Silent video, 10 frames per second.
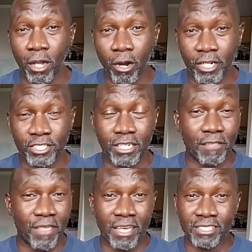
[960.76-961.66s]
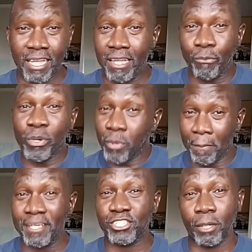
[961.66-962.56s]
artists and the things that we would
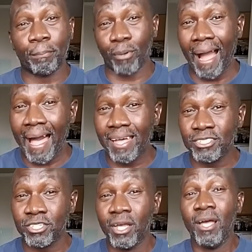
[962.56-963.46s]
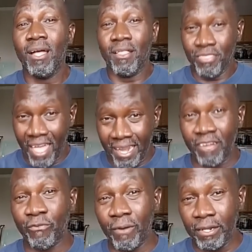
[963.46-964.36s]
be surprised that
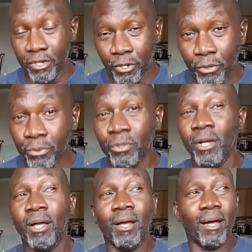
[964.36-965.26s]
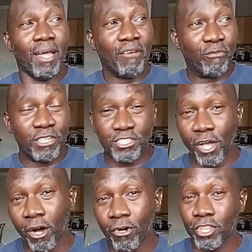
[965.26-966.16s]
if we knew, if we
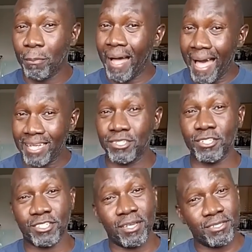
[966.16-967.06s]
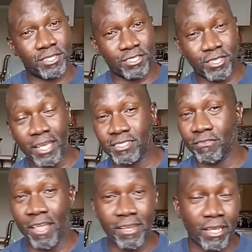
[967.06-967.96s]
saw the behind the scenes and things of
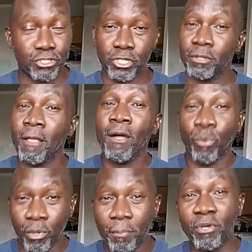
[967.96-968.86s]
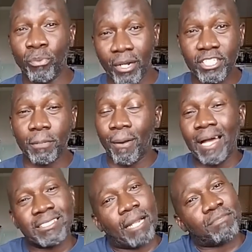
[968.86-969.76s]
that nature, we would be really
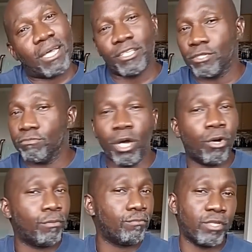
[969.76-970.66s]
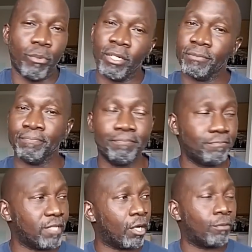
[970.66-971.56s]
surprised. And I'm telling you, no, you wouldn't.
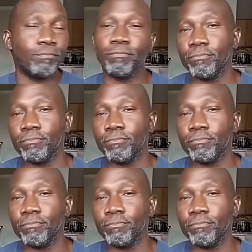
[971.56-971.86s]
No.